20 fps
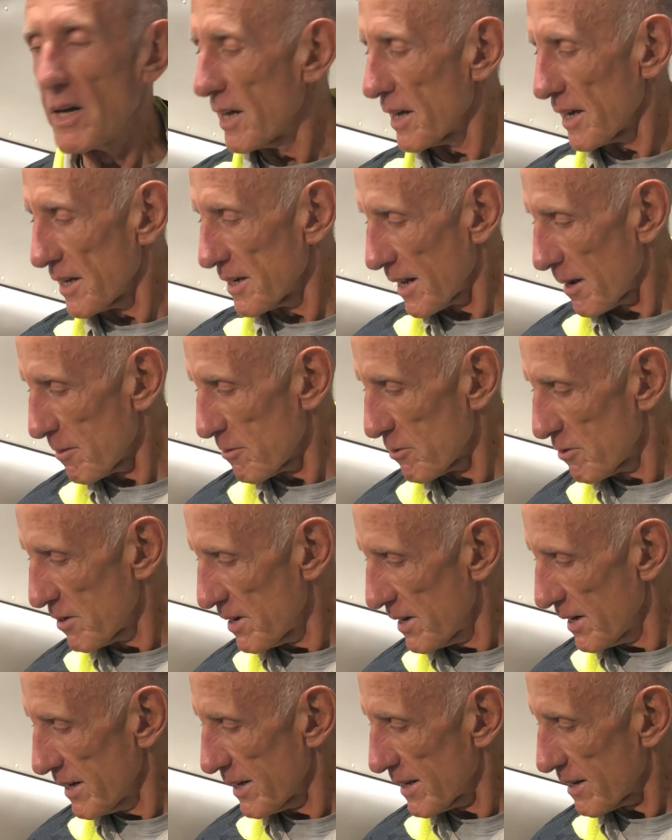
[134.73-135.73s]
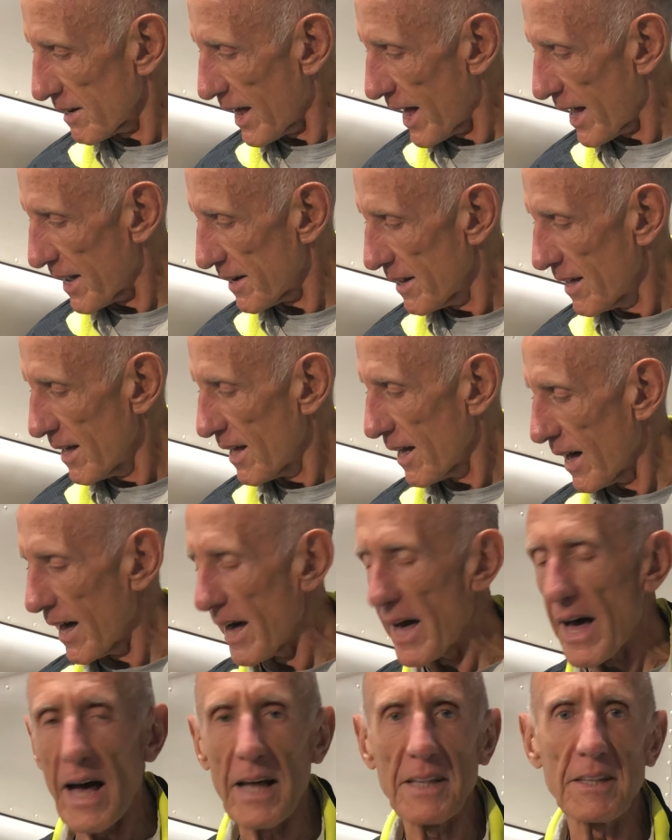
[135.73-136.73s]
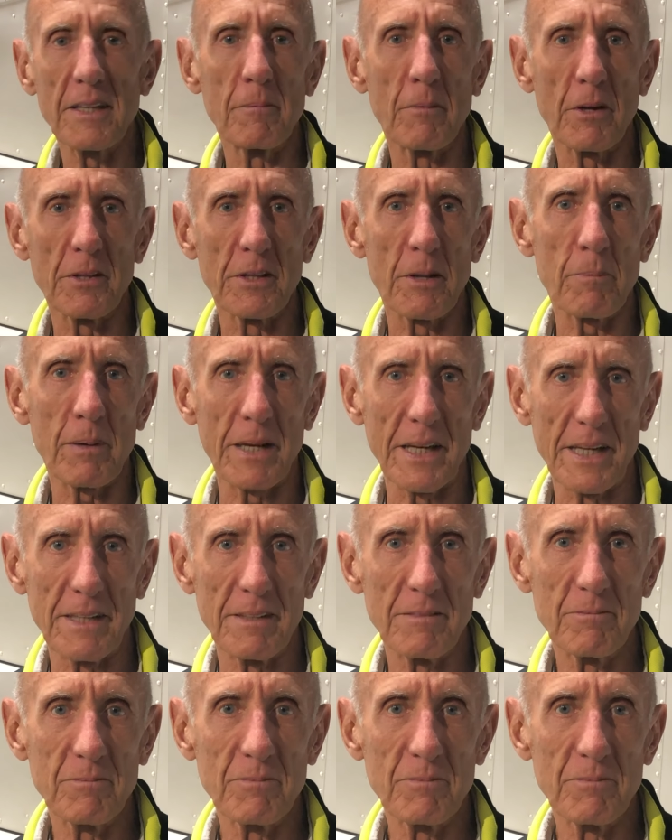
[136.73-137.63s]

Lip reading: and I'm really glad I had them on the plane.